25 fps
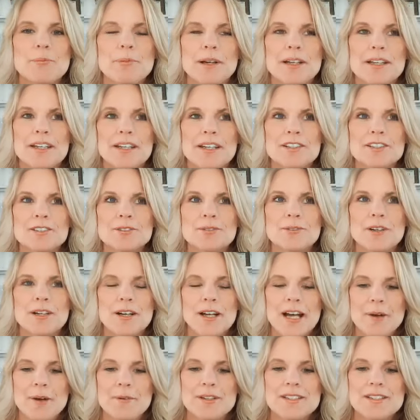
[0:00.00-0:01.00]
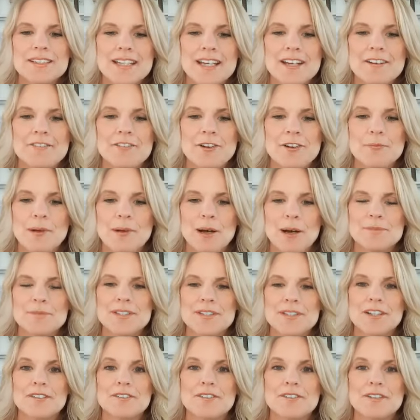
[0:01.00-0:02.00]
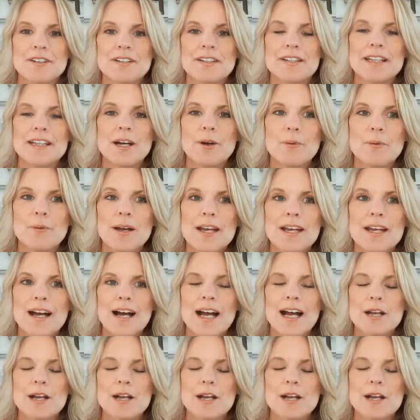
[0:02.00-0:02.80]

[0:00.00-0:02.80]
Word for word: but here's what I would say for moms that are feeling that way.